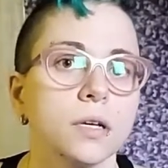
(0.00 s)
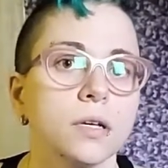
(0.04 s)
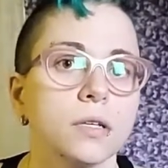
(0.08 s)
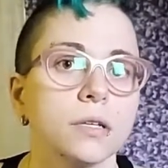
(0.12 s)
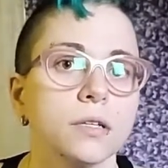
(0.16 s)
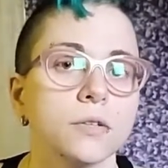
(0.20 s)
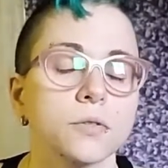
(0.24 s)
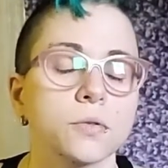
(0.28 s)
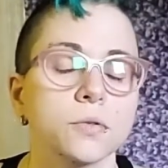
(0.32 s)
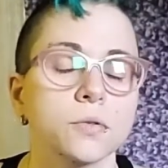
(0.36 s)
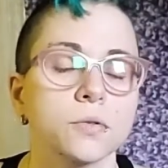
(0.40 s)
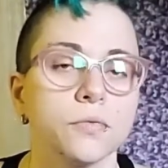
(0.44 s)

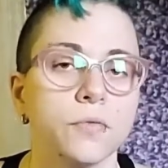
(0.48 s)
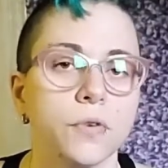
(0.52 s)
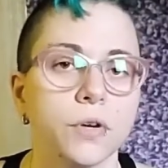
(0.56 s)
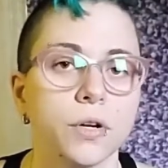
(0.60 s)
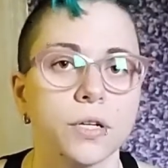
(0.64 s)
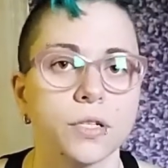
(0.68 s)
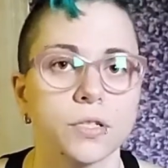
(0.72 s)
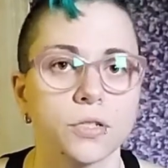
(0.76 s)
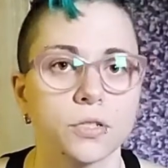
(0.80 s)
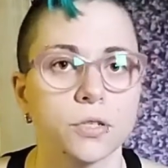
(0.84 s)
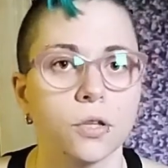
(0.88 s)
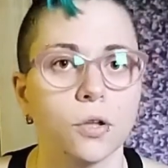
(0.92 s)
This was a
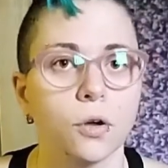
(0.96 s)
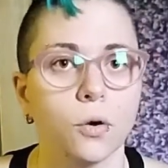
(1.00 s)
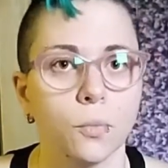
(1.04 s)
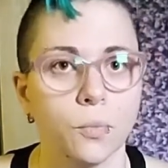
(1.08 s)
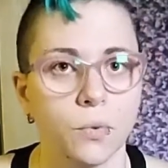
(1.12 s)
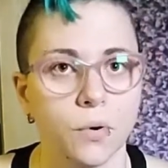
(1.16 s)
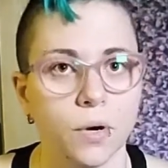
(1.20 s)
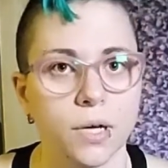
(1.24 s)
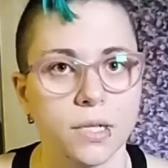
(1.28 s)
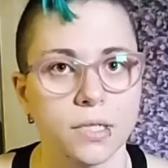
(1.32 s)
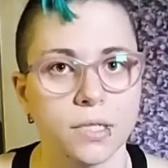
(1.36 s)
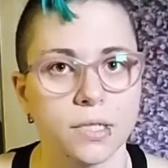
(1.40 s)
very slow
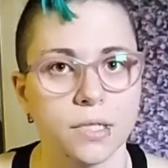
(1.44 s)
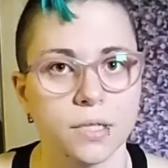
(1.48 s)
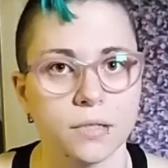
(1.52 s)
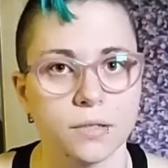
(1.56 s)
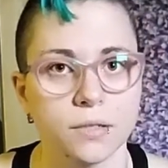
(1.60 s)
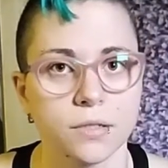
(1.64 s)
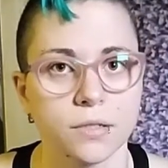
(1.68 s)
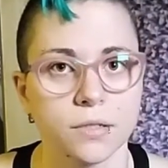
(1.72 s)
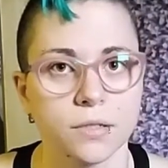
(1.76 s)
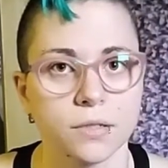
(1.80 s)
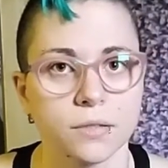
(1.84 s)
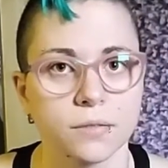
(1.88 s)

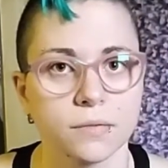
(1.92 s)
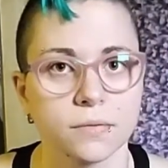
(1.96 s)
process.